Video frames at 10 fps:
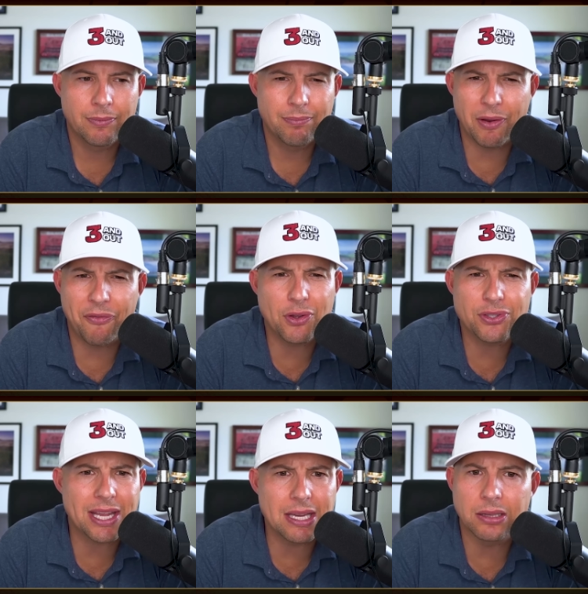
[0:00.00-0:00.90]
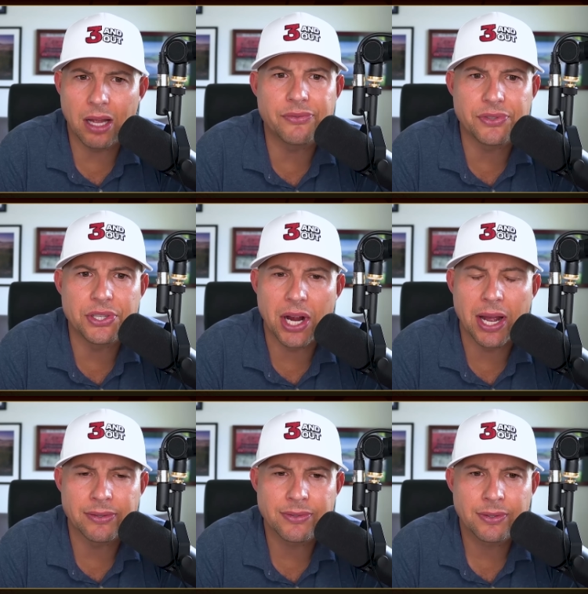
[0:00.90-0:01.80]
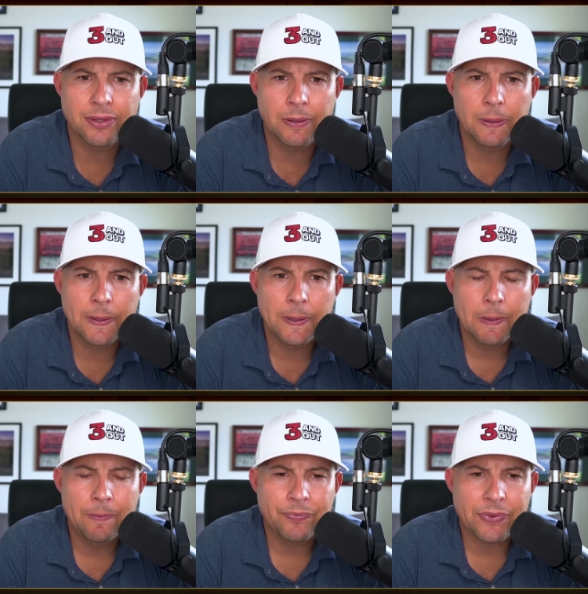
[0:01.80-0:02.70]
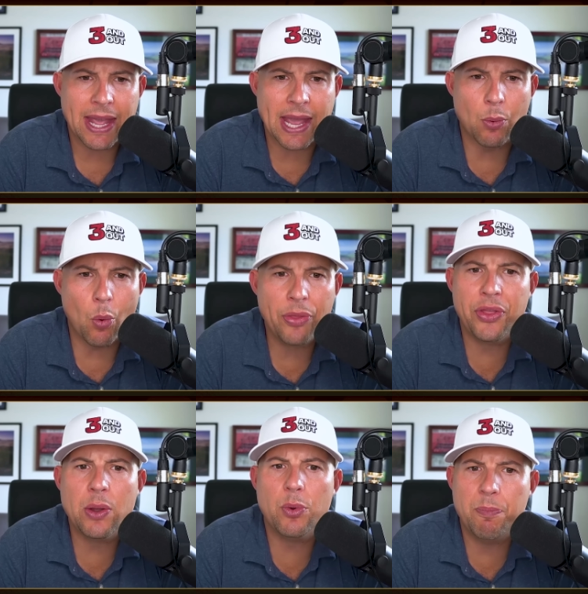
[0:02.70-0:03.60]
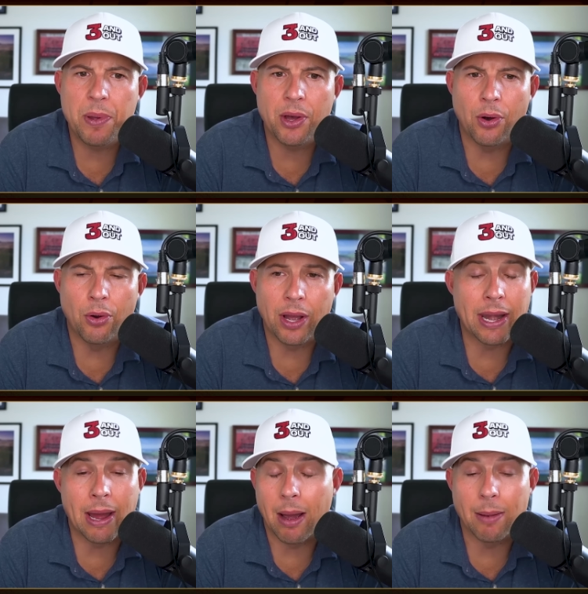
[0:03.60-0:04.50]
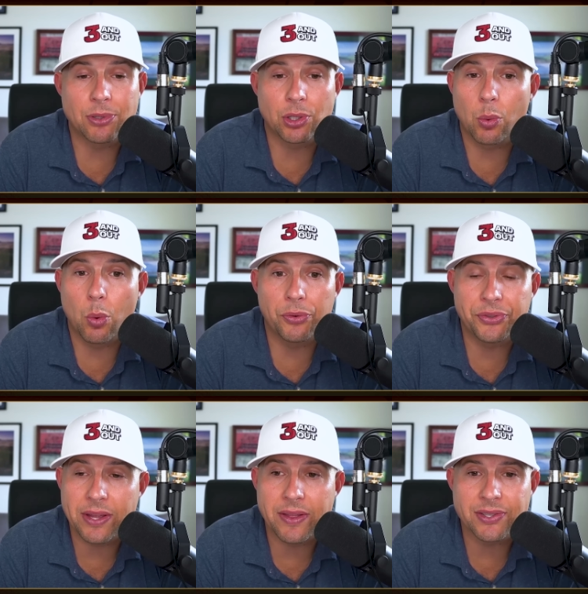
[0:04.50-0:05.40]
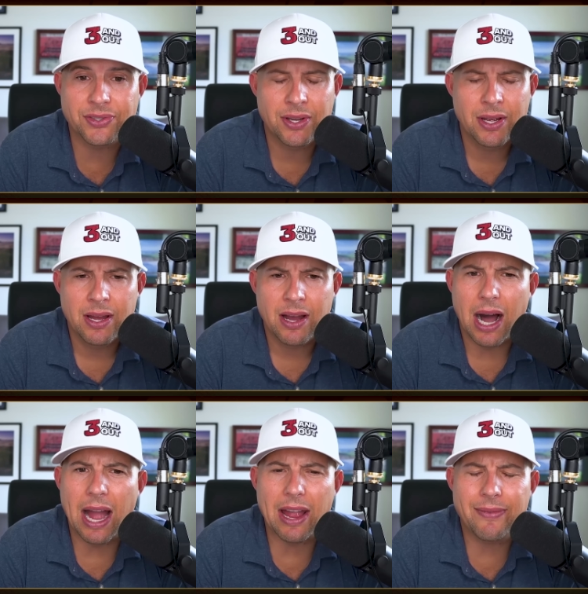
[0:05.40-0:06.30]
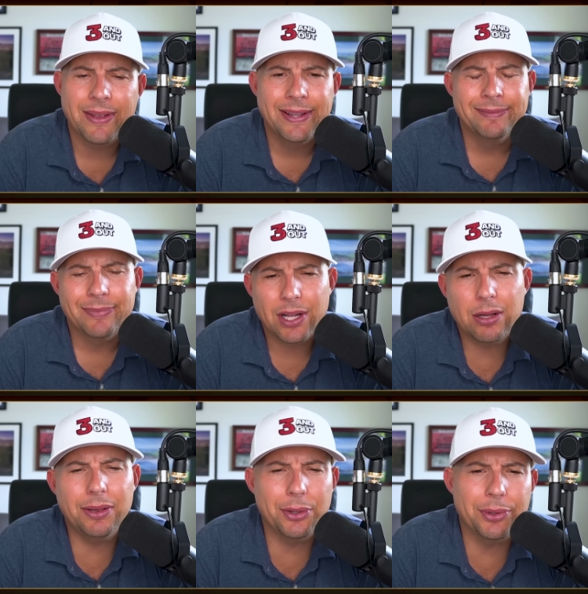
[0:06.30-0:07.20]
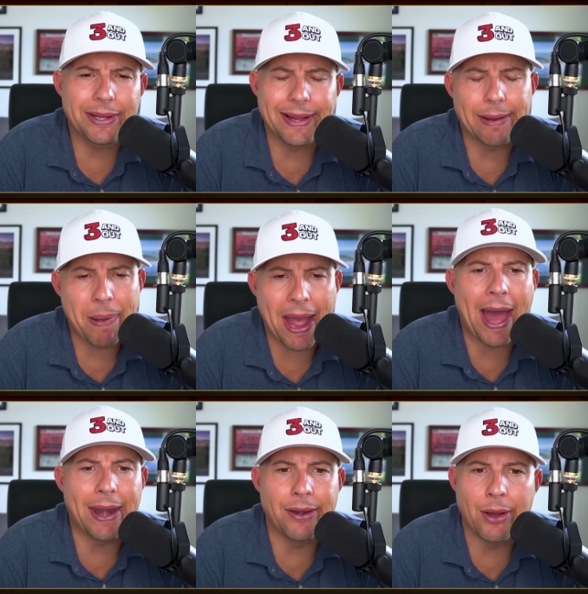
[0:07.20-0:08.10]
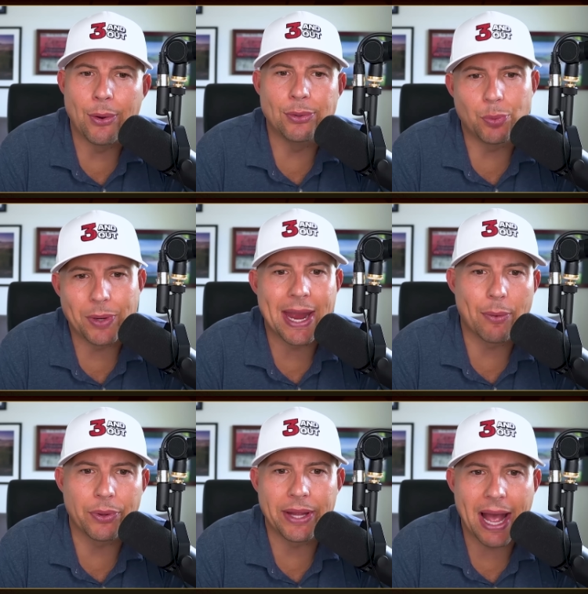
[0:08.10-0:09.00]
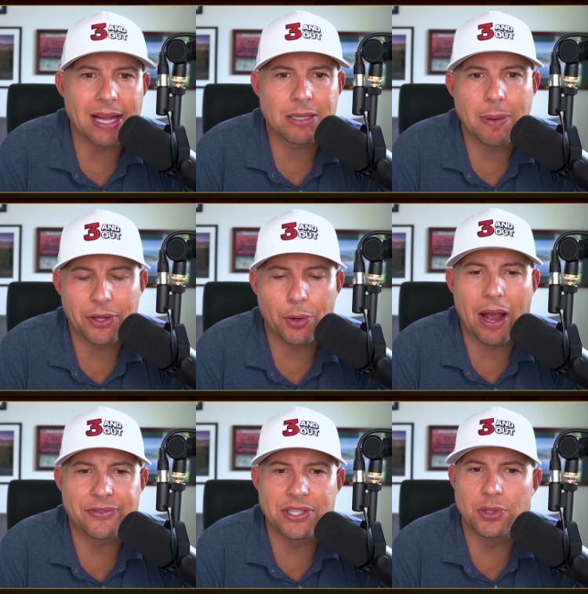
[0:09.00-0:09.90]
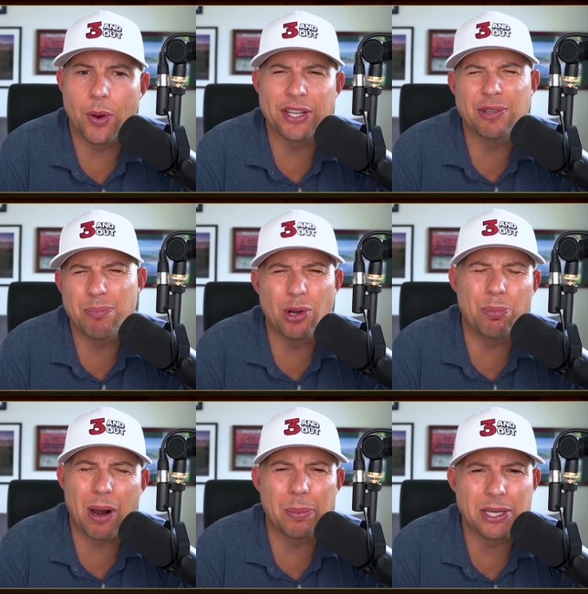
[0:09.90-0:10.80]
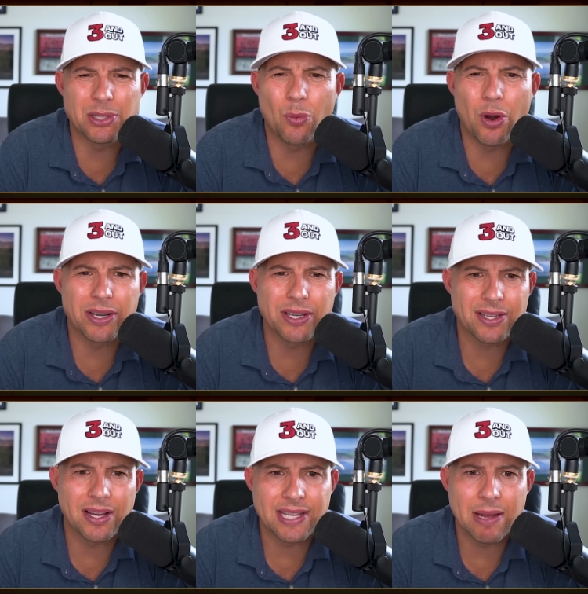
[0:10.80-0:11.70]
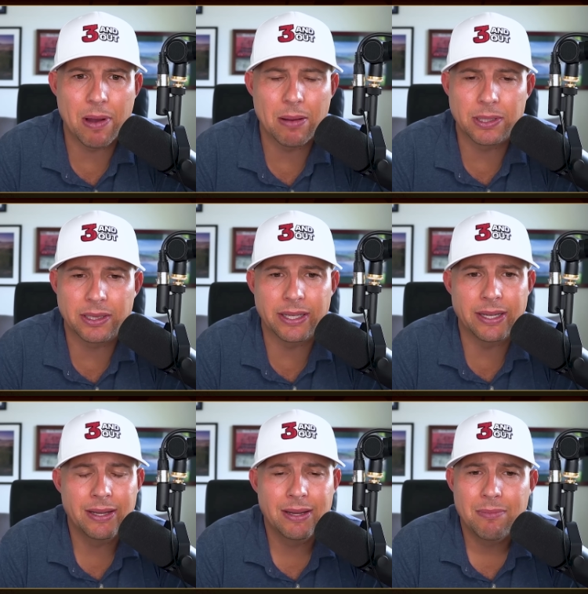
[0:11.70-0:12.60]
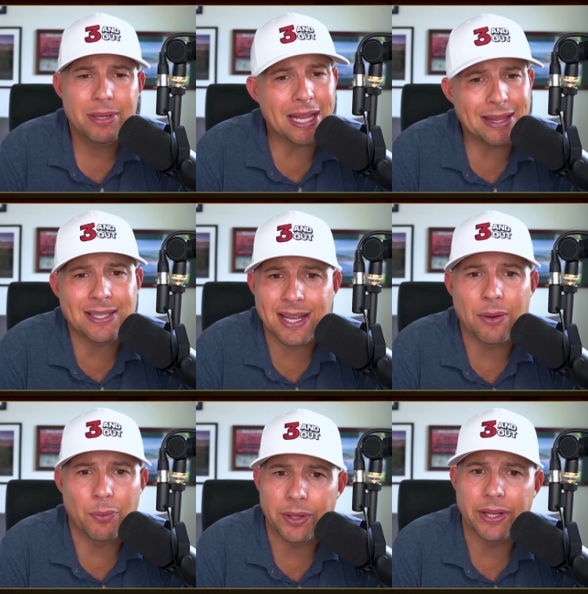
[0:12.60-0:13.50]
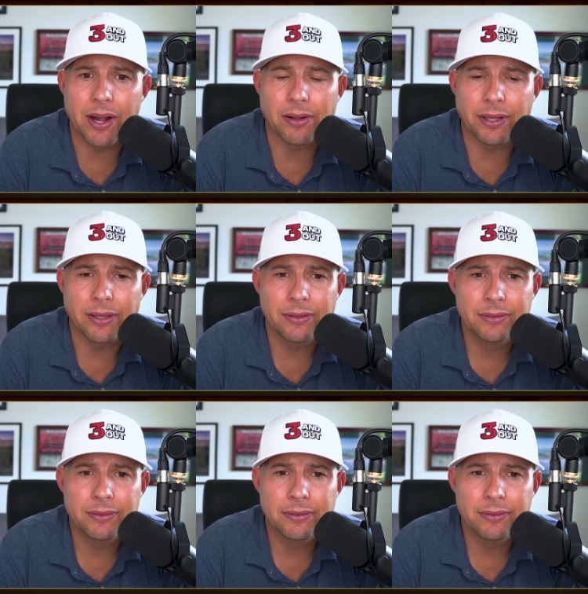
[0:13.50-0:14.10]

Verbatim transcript: But it feels like he loves the Giants. And one thing with Bill, and I, am sure we'll see this. I clearly like Pat knows we can't really ask about the Kraft situation. Bill probably doesn't want to discuss that publicly, but that thing's getting really ugly.